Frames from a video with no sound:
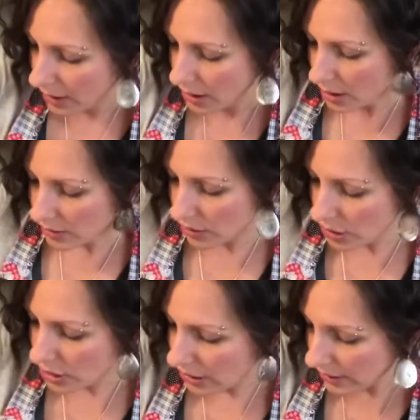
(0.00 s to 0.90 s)
So
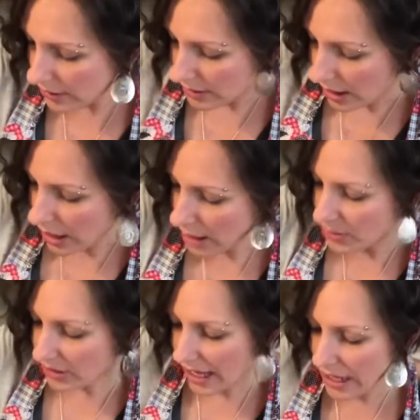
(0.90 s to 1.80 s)
I'm
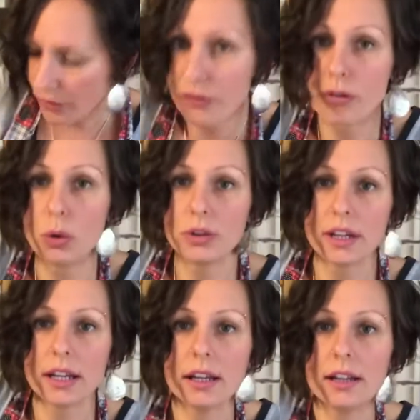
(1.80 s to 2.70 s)
just kind of
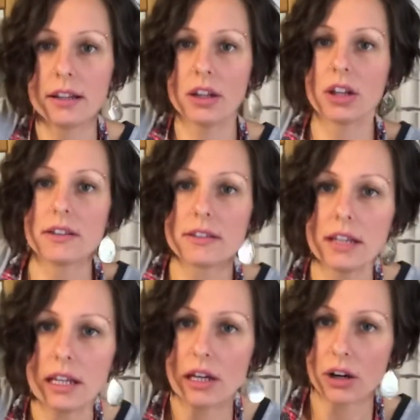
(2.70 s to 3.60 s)
folding. You can see
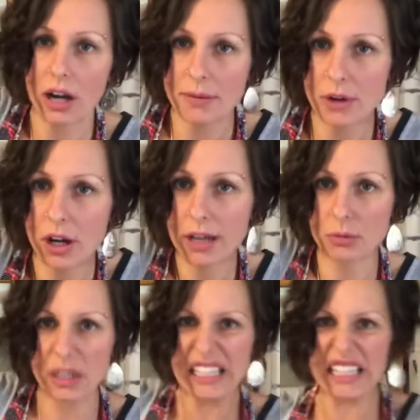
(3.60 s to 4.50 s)
here, I'm not
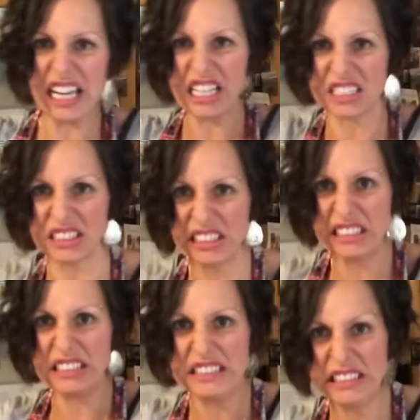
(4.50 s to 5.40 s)
really like,
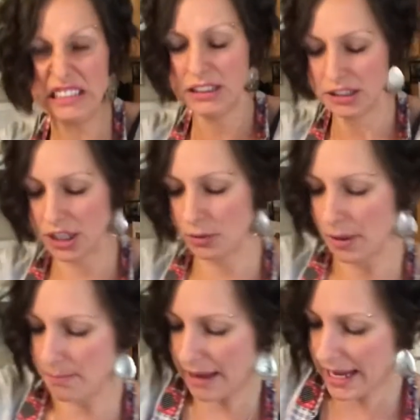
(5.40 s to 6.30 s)
you don't
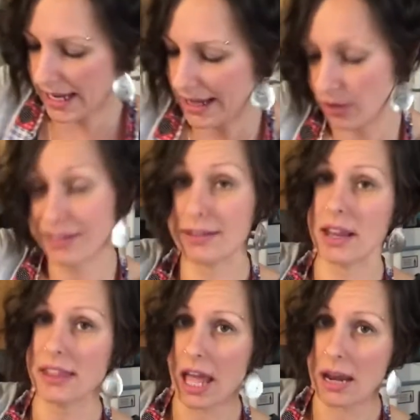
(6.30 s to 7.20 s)
want to manhandle. This is
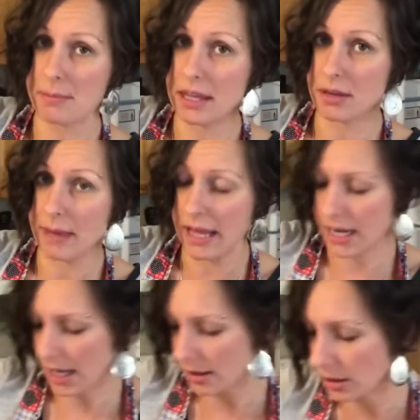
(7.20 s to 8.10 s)
not the kind of meat you
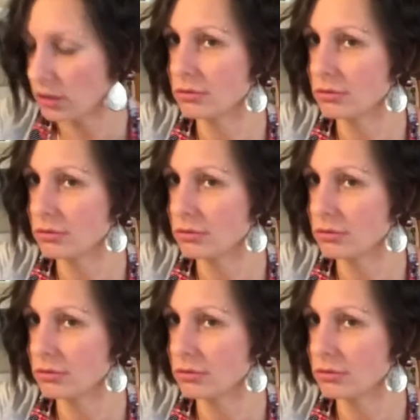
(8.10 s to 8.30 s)
manhandle.